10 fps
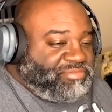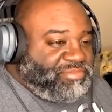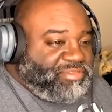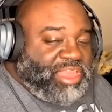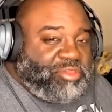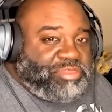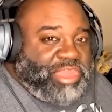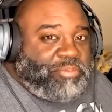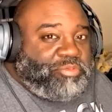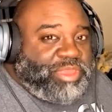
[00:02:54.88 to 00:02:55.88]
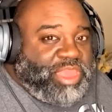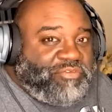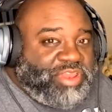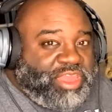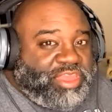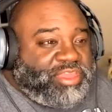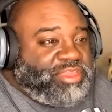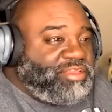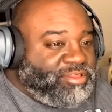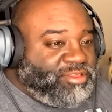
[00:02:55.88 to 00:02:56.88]
That used to happen to me every day.
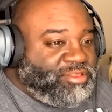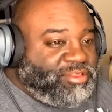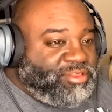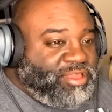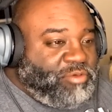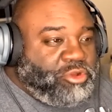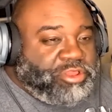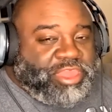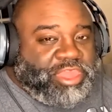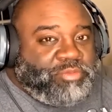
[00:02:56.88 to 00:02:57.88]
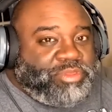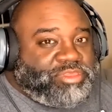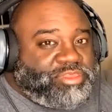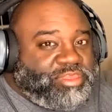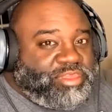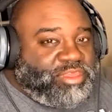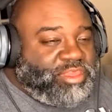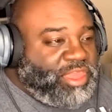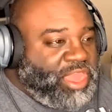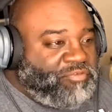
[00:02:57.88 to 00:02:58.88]
I worked at Hibbets.
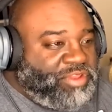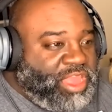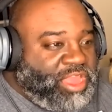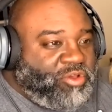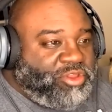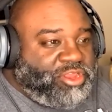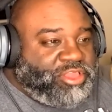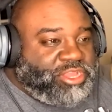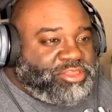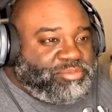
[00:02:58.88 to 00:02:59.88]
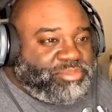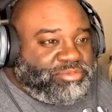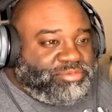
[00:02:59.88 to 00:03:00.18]
Every day I go in there and check something.